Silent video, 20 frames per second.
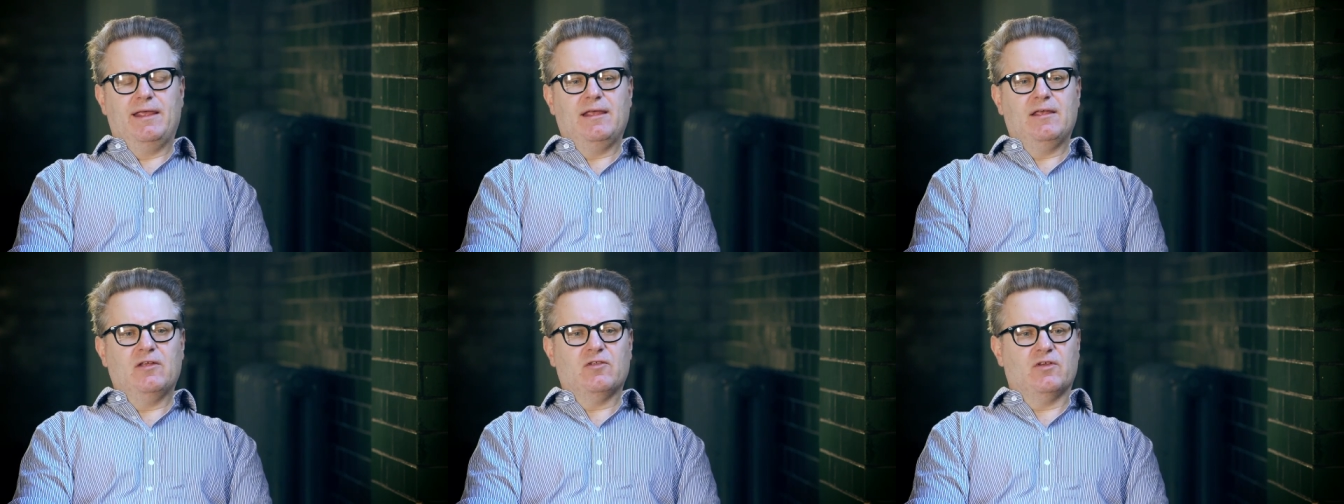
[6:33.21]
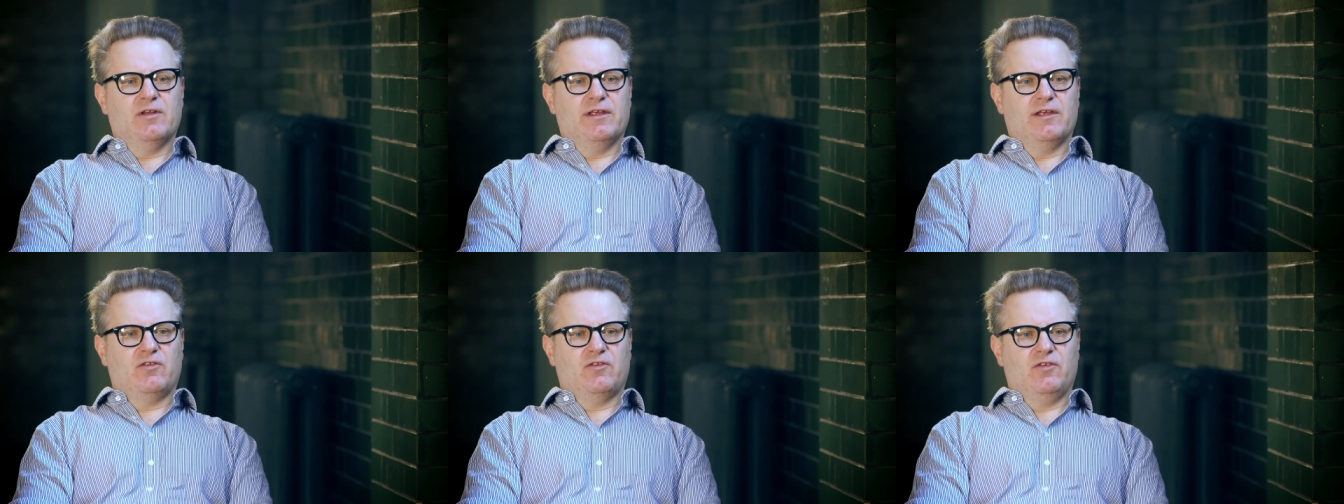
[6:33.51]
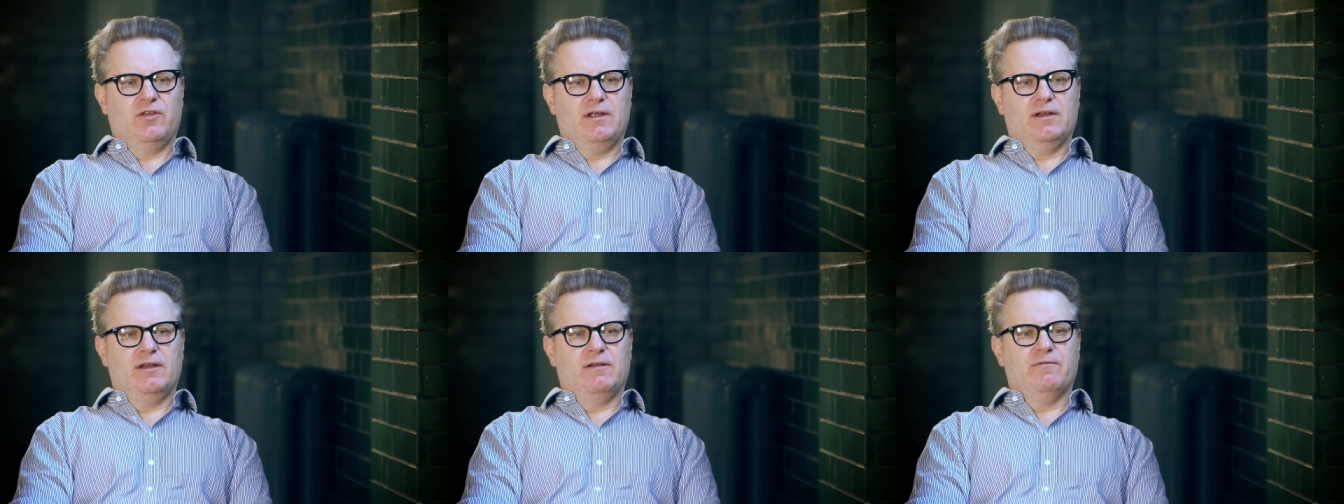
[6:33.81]
easily
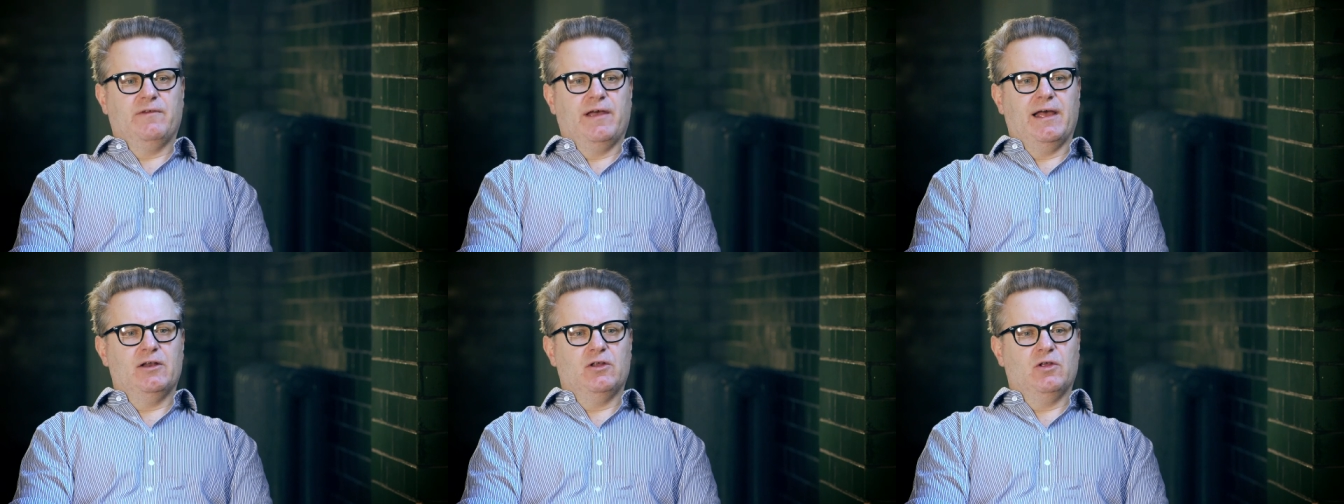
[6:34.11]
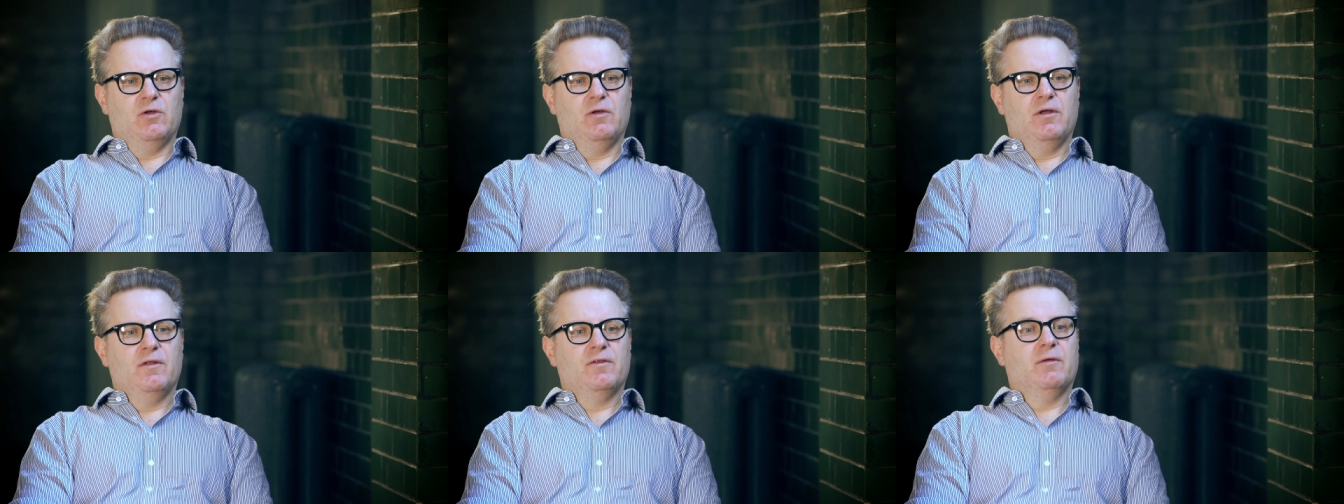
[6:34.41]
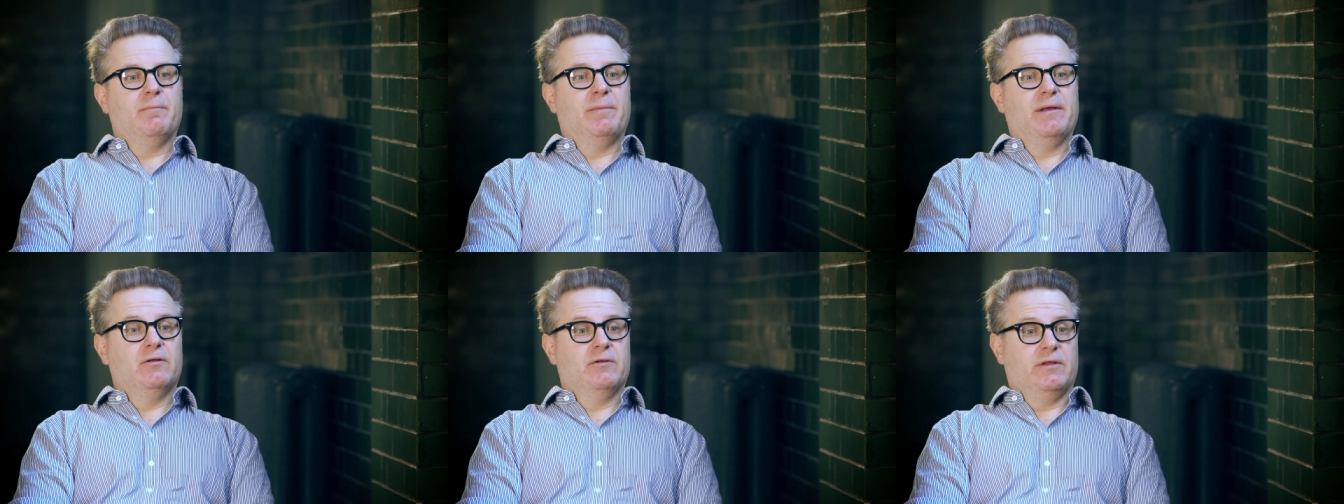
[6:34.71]
exceed in value
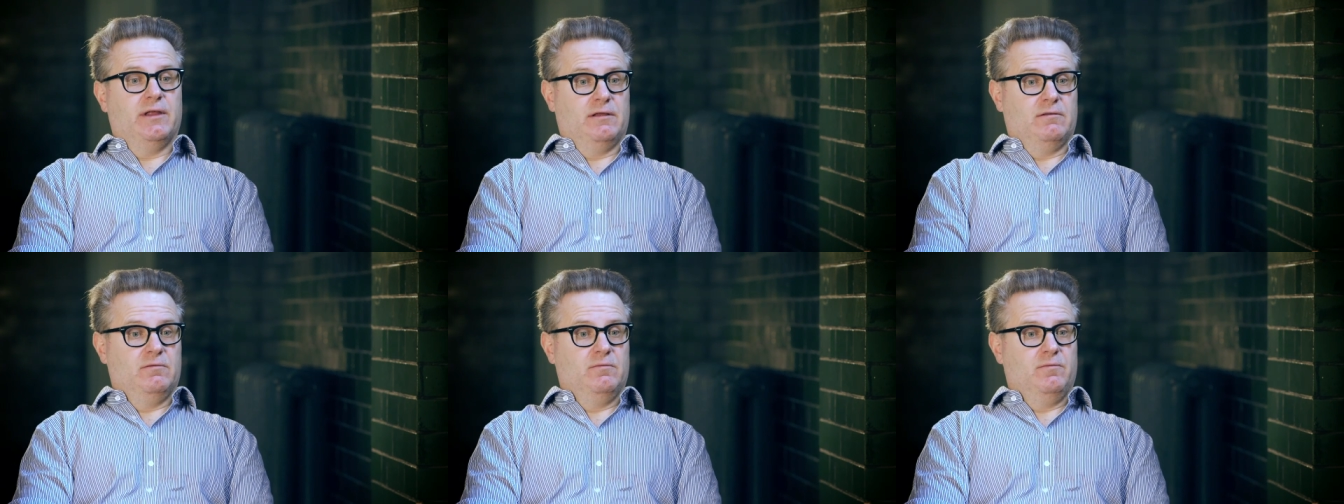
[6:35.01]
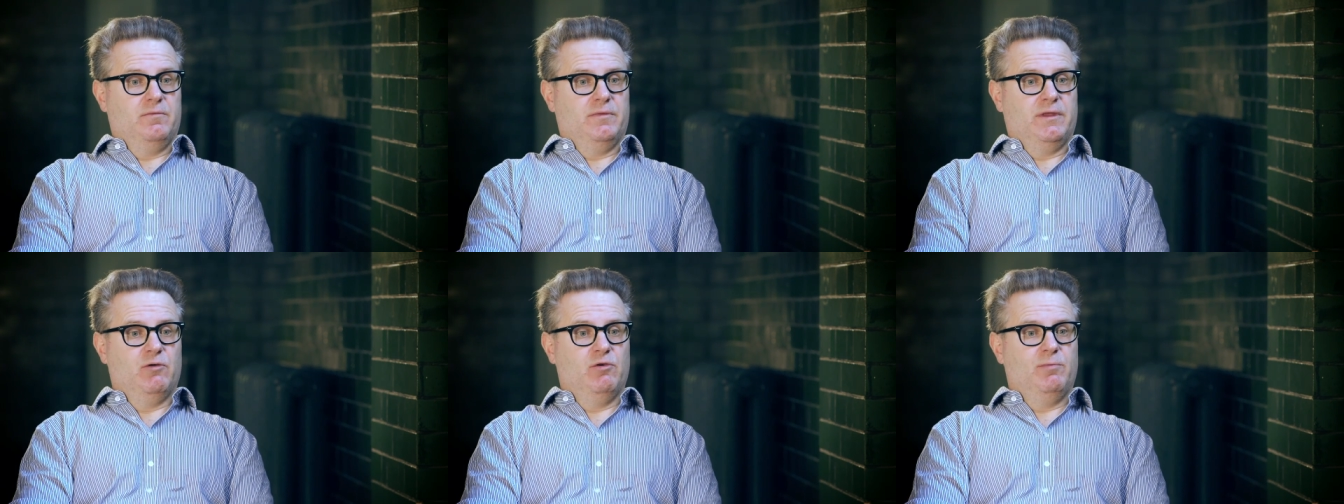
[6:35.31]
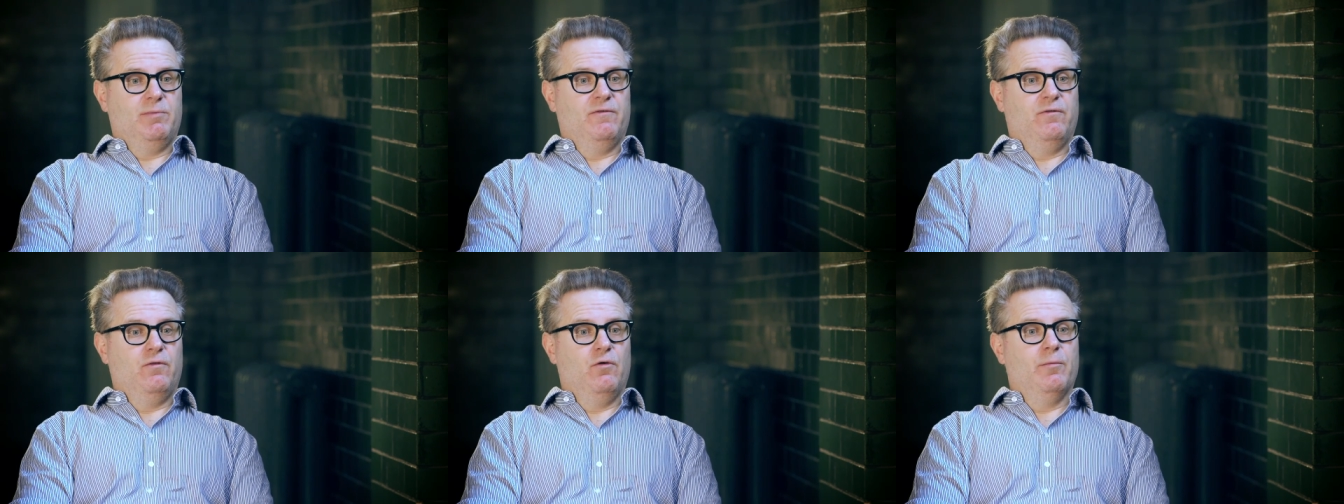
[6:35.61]
the building they
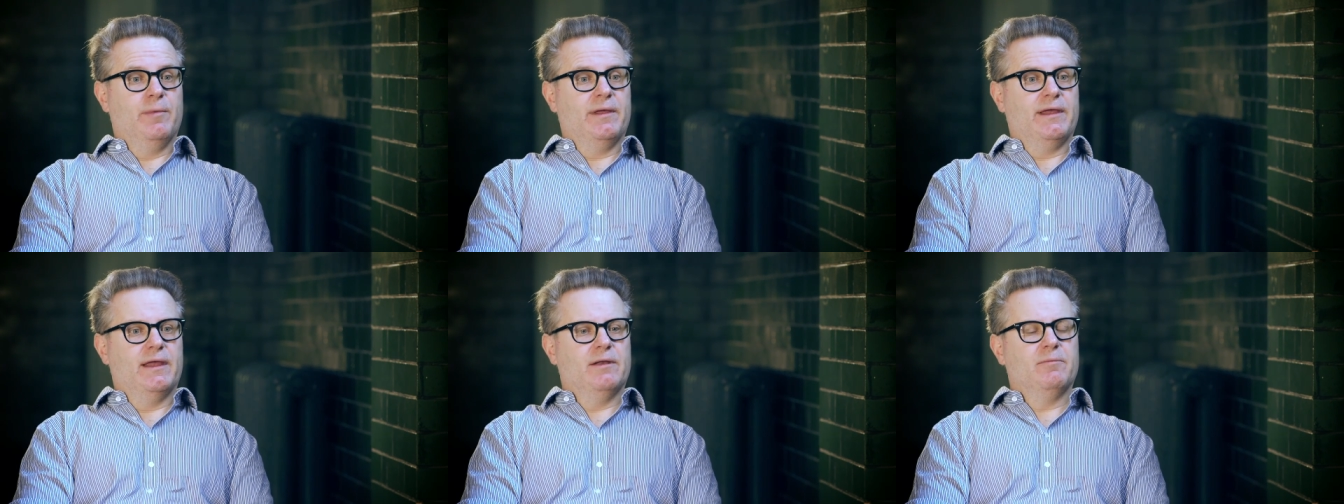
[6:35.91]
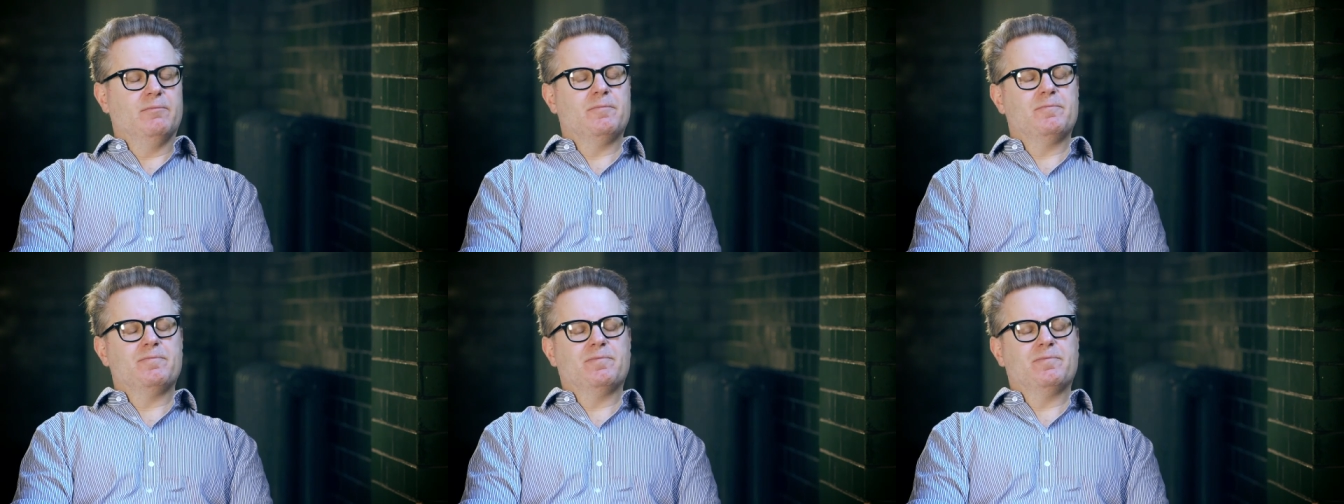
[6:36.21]
were performing in.